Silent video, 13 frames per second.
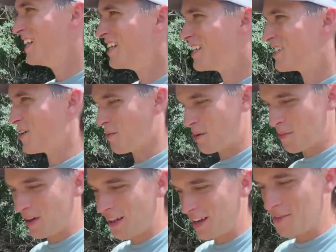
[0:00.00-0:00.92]
So we
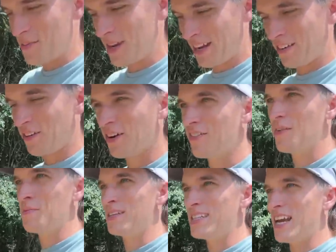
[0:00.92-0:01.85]
will end up getting rid of
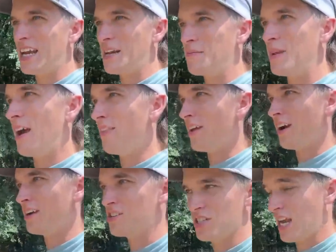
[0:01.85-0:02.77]
him and taking him down there.
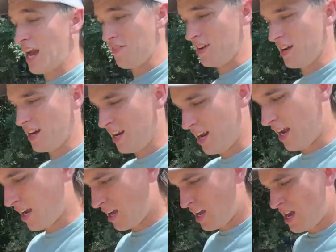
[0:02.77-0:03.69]
I just haven't done it
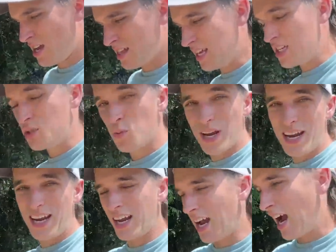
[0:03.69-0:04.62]
yet. This
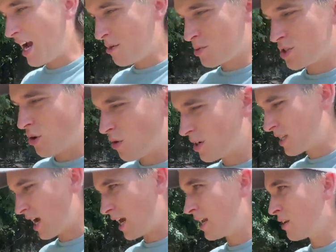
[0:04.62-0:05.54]
week, I am so
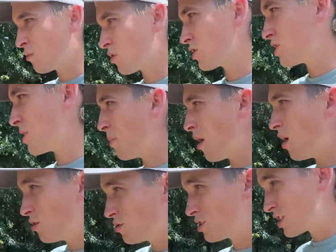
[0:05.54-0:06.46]
excited. We're
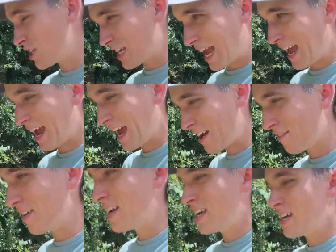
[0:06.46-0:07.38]
supposed to
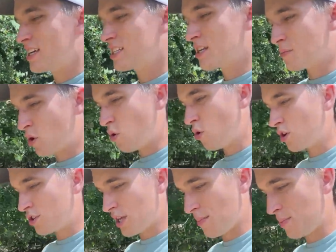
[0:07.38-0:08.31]
have some
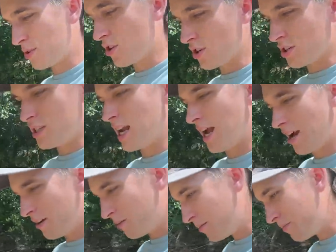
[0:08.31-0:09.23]
cooler temperatures. Now,